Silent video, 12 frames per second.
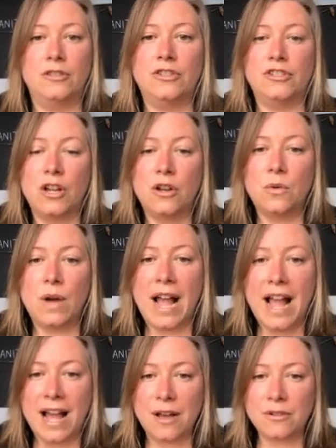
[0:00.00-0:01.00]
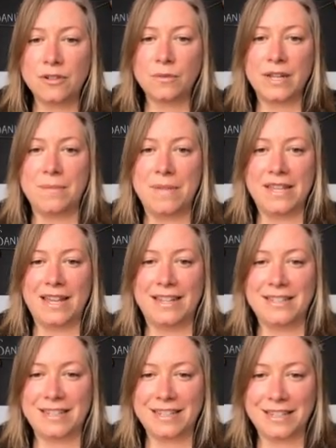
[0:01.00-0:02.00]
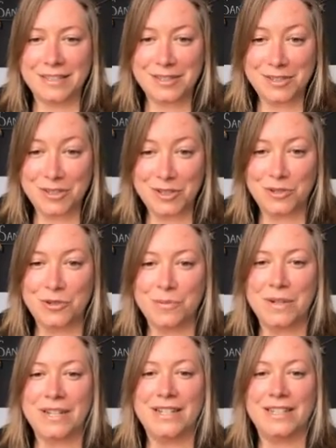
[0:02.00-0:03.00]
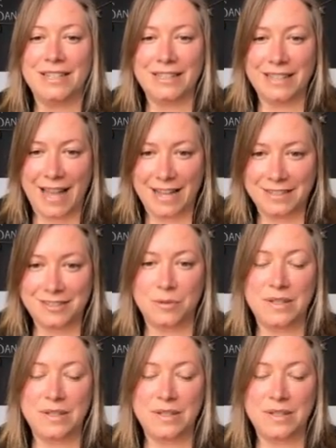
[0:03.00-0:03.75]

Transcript: So how do we begin to consume less?